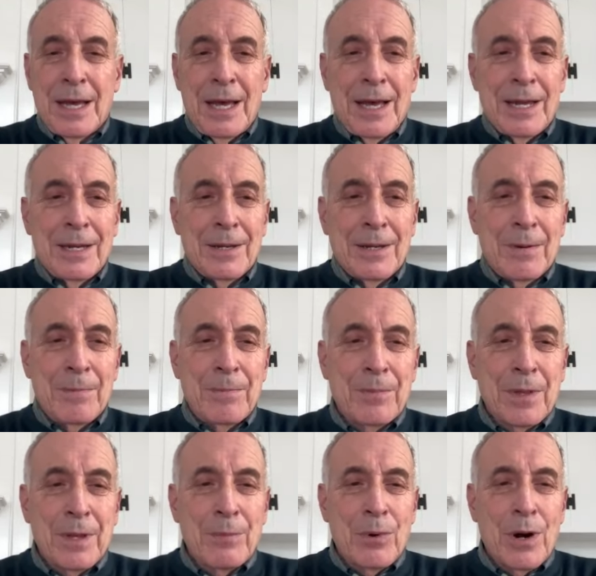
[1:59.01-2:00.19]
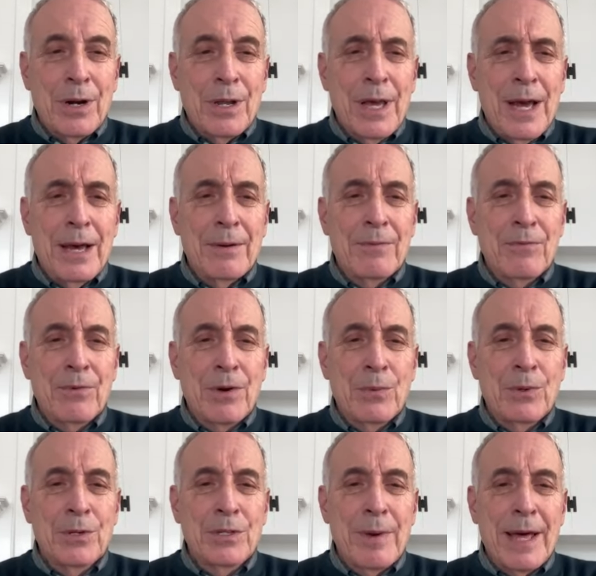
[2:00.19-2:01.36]
And uh, prior to that, Fred
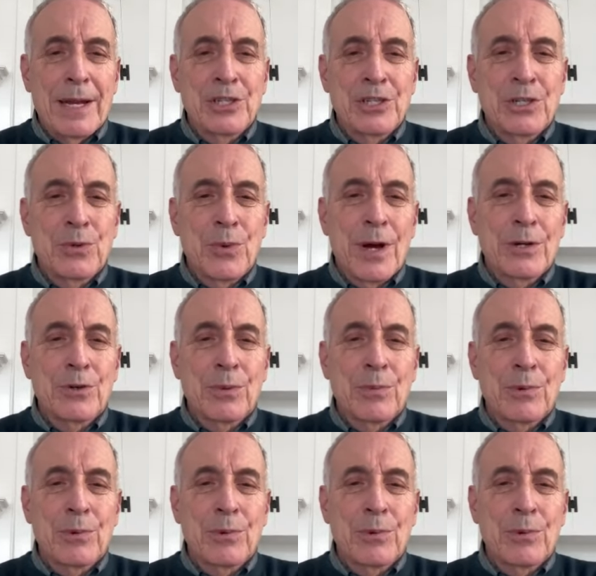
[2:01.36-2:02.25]
was a managing director and